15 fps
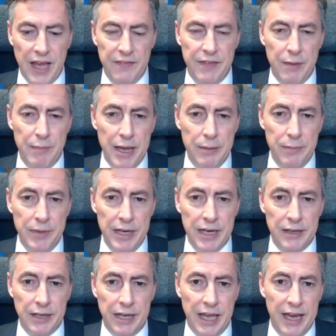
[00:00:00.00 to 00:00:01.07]
and there may
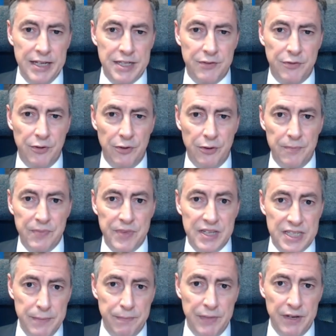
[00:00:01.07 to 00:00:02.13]
be a case for
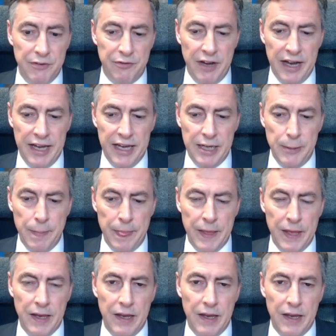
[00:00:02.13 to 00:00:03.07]
simplifying